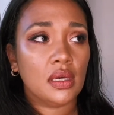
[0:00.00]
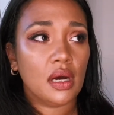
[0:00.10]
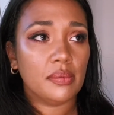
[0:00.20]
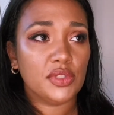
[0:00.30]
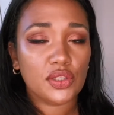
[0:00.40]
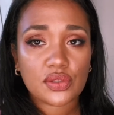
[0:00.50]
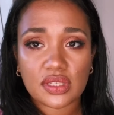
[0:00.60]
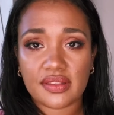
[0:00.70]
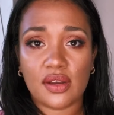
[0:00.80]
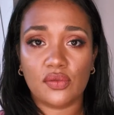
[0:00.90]

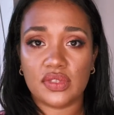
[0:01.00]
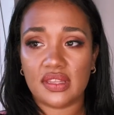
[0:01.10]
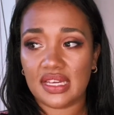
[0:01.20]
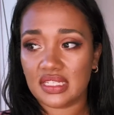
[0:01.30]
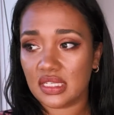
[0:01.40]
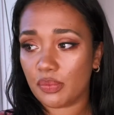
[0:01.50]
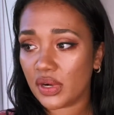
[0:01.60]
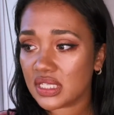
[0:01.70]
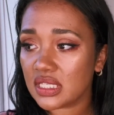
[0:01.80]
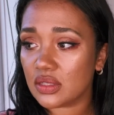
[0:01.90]
useless. And then obviously the
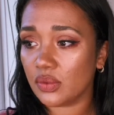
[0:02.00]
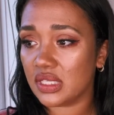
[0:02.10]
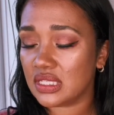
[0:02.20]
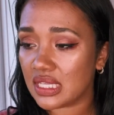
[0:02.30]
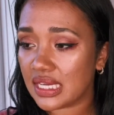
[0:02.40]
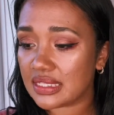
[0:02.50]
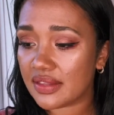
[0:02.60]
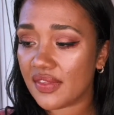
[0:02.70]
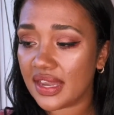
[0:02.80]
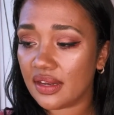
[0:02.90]
antidepressants and all these things.
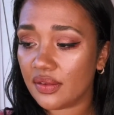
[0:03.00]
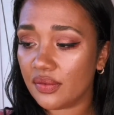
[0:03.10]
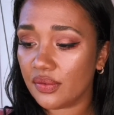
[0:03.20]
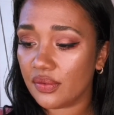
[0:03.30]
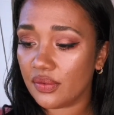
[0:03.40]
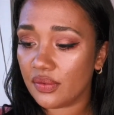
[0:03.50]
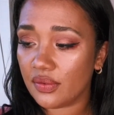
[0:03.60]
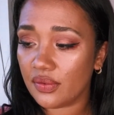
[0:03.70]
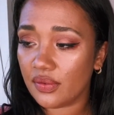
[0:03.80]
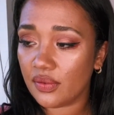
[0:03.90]
And then
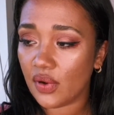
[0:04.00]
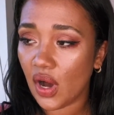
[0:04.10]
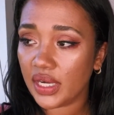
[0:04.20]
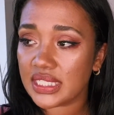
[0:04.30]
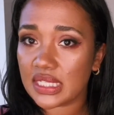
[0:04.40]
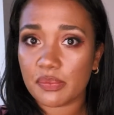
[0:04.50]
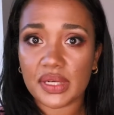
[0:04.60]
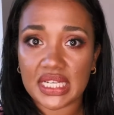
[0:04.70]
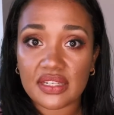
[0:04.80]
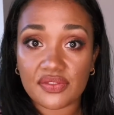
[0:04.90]
I did
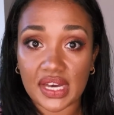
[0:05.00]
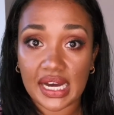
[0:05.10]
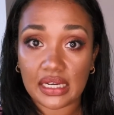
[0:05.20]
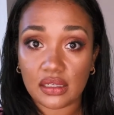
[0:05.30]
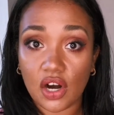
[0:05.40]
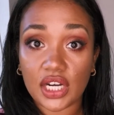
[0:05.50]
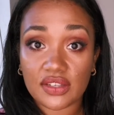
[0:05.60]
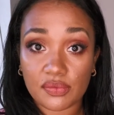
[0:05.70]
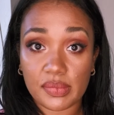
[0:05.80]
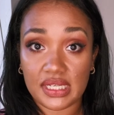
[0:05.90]
believe that. I
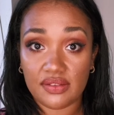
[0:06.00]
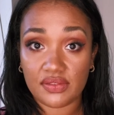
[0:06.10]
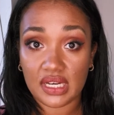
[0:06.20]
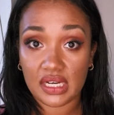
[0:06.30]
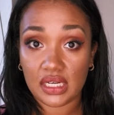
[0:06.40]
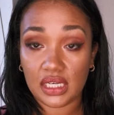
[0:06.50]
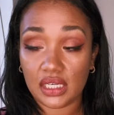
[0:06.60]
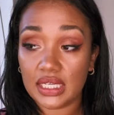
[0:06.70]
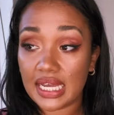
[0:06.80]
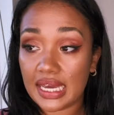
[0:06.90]
even believed that. And
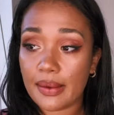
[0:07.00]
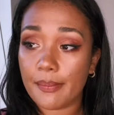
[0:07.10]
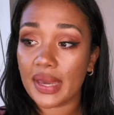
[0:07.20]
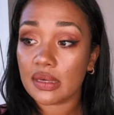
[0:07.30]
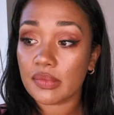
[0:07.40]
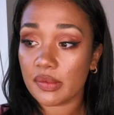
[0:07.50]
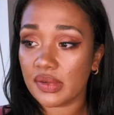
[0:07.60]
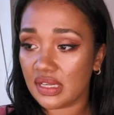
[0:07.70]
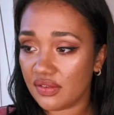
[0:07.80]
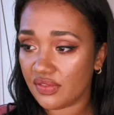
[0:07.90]
I let him make me
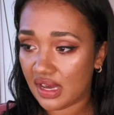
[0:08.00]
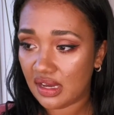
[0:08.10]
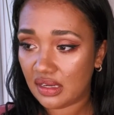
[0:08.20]
believe that.